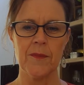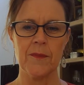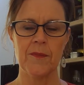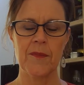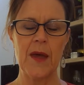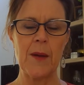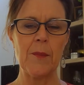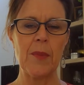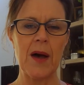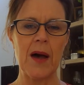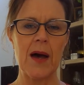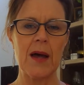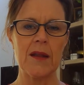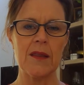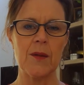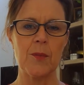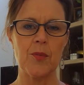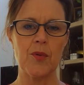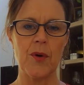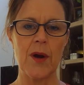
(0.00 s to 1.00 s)
that part of
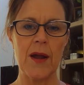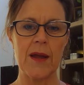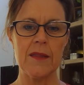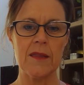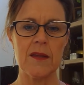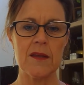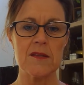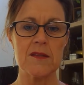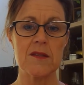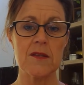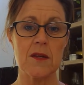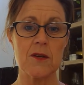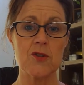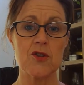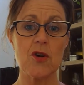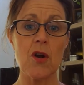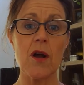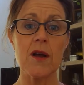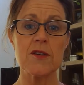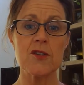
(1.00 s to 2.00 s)
the brain that's
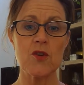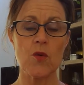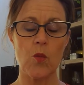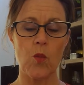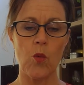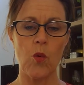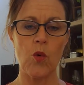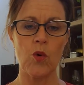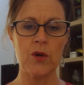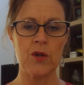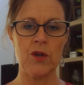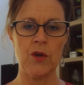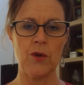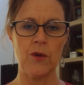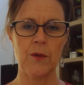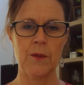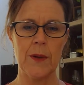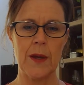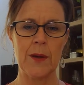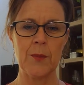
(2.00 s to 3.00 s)
trying to warn
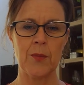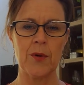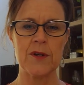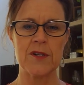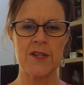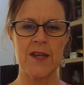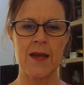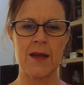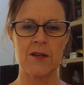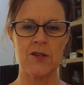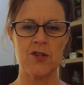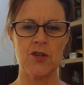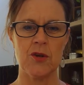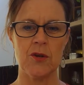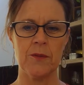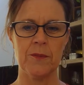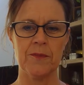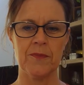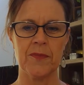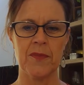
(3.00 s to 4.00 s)
you and protect
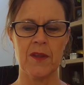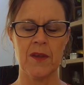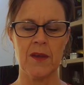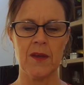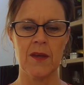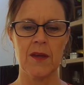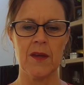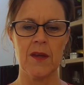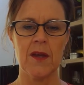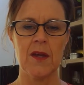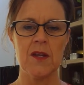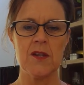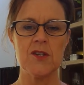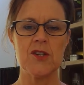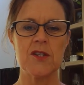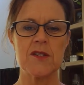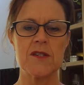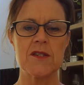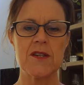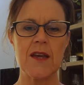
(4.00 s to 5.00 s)
you.
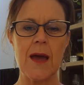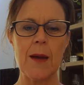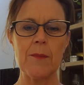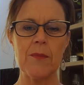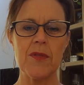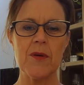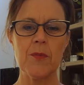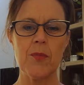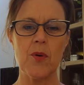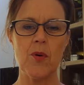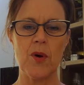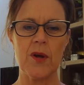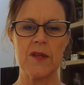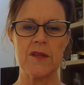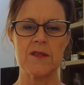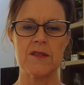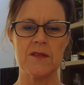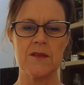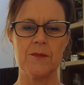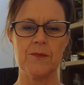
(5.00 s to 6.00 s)
Just tap the
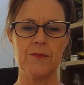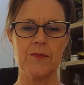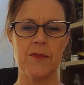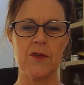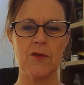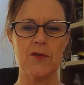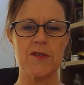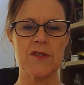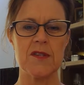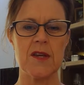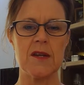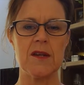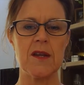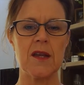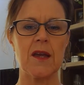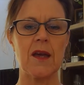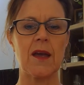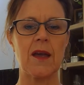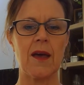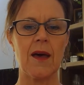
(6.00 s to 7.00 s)
points. You're sending
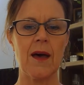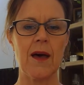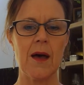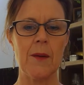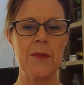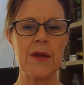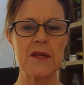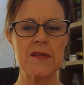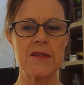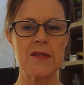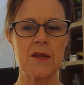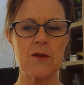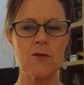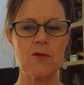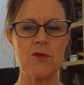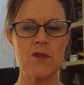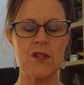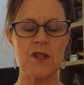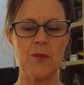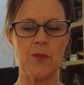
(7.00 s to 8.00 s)
a calming signal
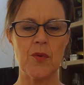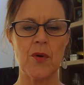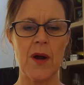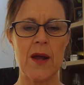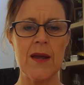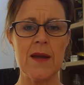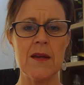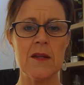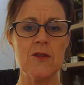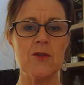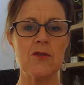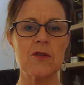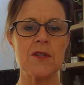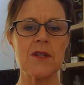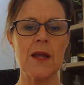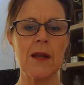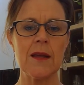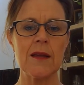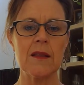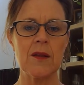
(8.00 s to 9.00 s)
to the brain and you're
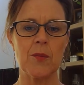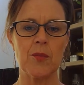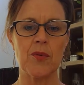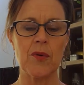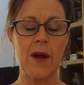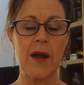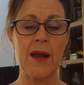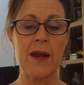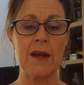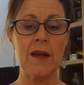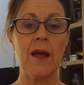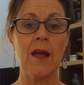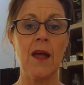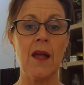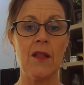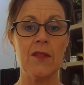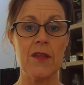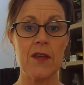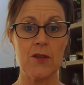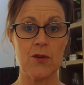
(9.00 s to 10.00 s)
telling the brain
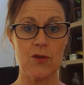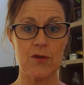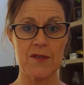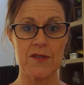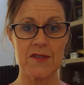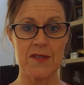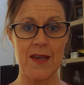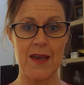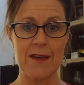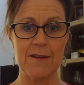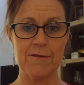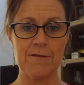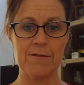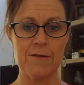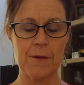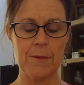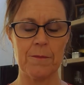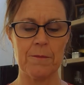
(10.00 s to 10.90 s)
that you're safe.